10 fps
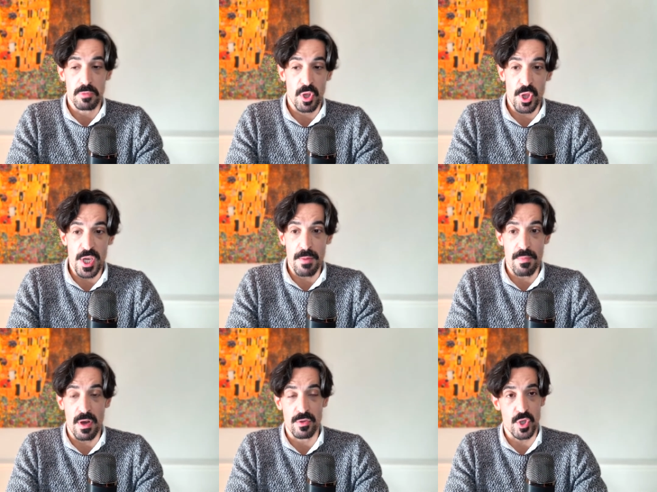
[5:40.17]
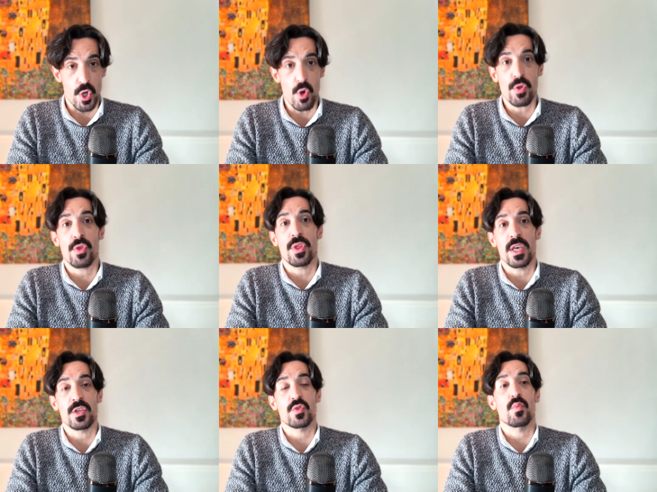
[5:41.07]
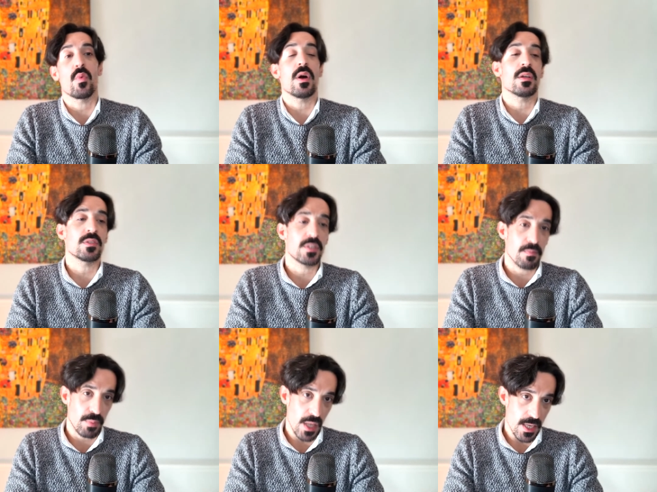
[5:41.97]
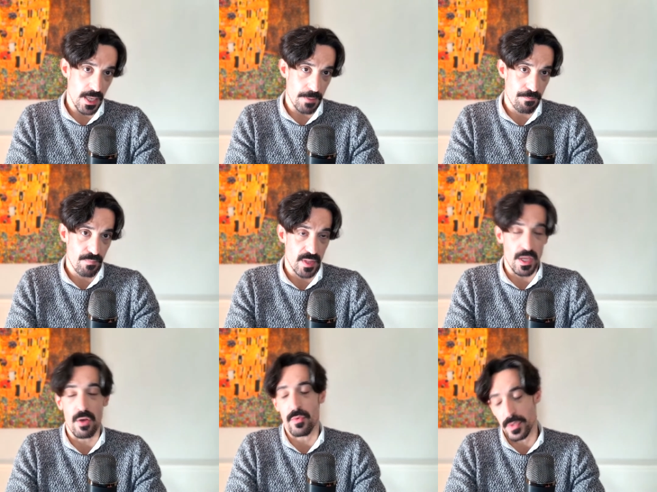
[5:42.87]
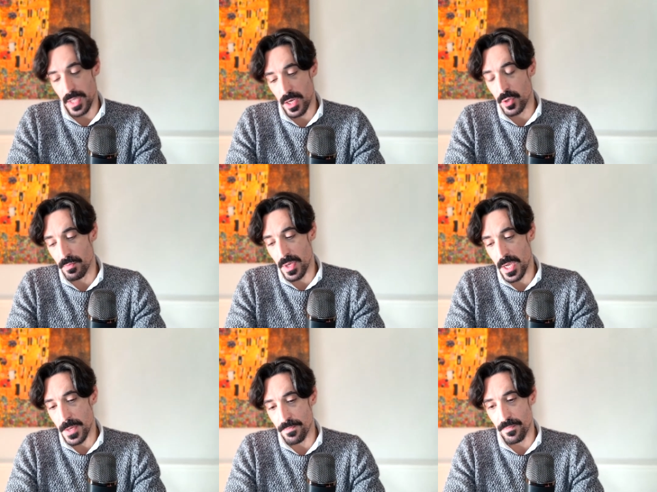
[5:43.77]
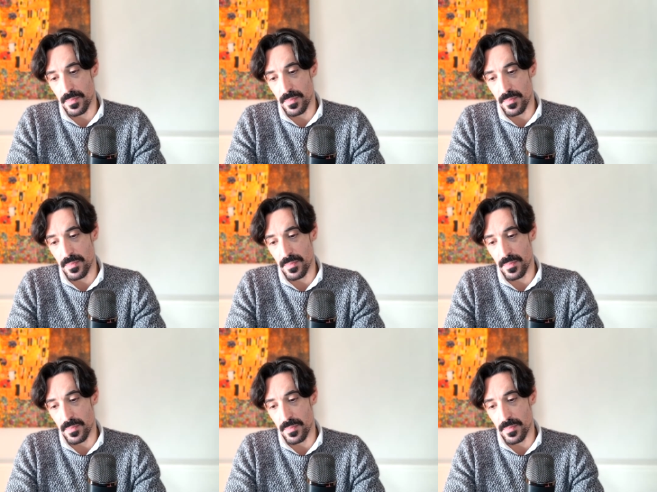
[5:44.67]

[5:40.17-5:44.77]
think about other things whilst playing. Now, that could be